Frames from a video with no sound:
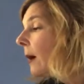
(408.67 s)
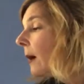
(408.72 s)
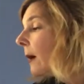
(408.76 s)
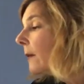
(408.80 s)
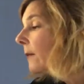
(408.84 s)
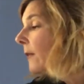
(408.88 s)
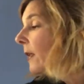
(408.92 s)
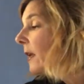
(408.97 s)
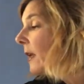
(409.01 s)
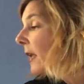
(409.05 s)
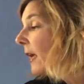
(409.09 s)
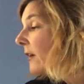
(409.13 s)

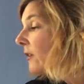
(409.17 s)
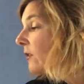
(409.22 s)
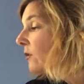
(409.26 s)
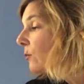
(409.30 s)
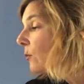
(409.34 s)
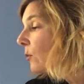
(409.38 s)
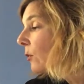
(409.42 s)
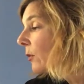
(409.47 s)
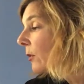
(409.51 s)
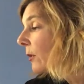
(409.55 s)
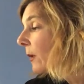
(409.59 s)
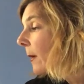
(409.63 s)
The next
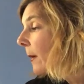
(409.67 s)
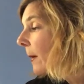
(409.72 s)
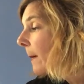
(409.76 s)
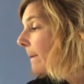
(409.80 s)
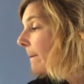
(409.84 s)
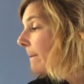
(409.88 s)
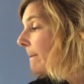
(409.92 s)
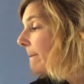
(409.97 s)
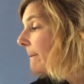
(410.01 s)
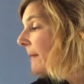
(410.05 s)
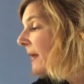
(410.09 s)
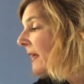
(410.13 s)
word,
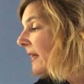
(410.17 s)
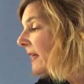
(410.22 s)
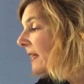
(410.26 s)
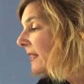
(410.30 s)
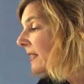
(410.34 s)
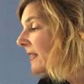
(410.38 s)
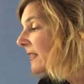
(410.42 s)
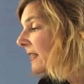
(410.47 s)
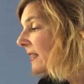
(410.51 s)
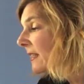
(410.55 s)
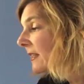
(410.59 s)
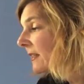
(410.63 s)

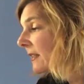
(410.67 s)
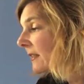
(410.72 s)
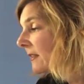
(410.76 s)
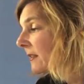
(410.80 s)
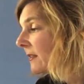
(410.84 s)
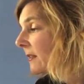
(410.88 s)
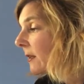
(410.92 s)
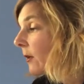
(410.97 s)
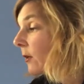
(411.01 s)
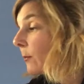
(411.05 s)
mixes.